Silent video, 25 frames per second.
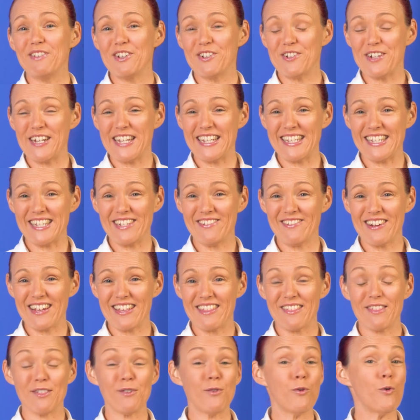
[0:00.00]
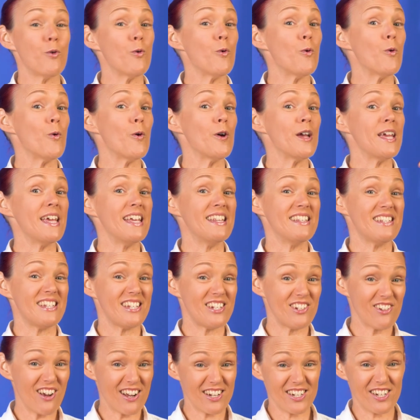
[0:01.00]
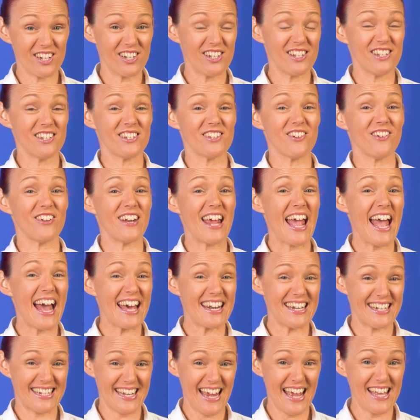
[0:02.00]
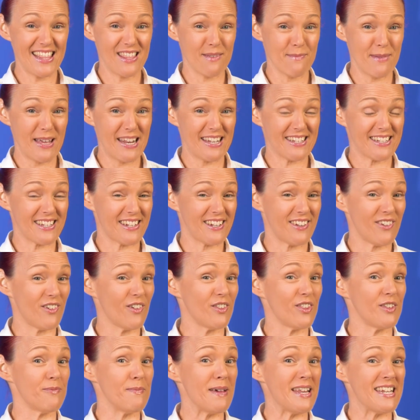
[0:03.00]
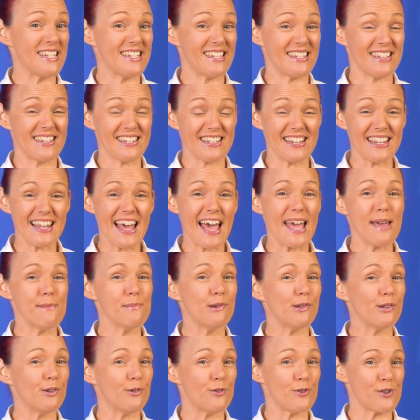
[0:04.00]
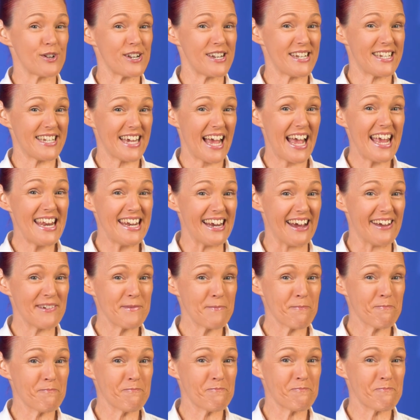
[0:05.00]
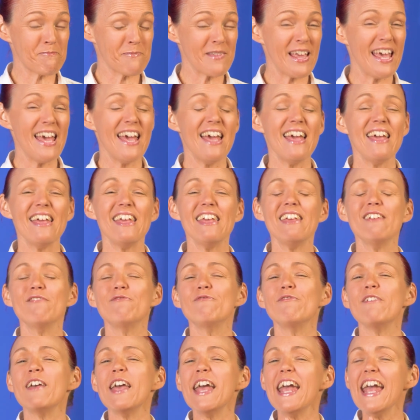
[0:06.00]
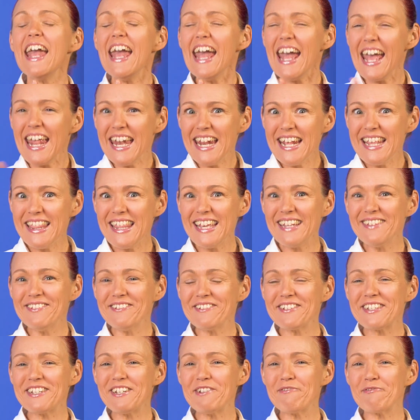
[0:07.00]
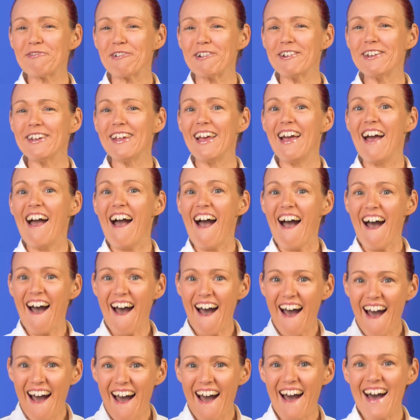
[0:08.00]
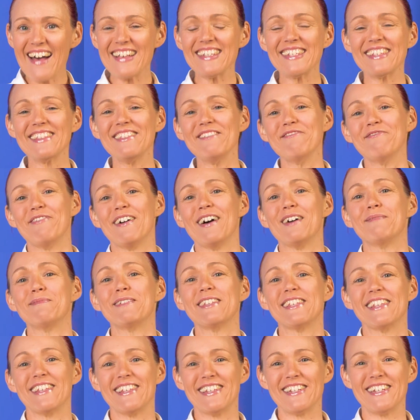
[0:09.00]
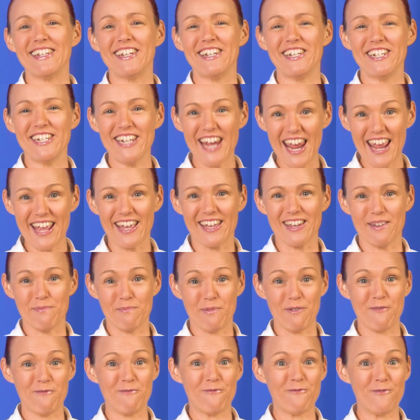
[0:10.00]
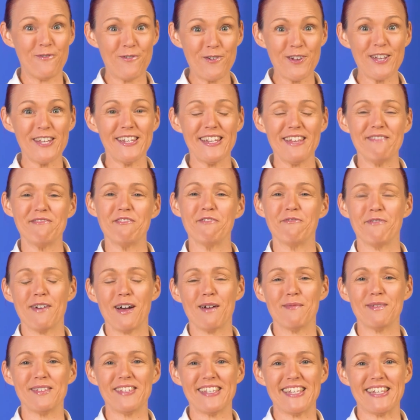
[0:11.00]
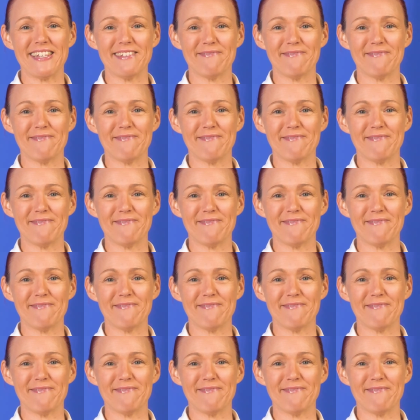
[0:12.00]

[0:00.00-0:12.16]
ingredient strength, or instructions on how to take the medicine on the medicine's label or container, if anything looks different, ask the pharmacist to check it before you leave the pharmacy.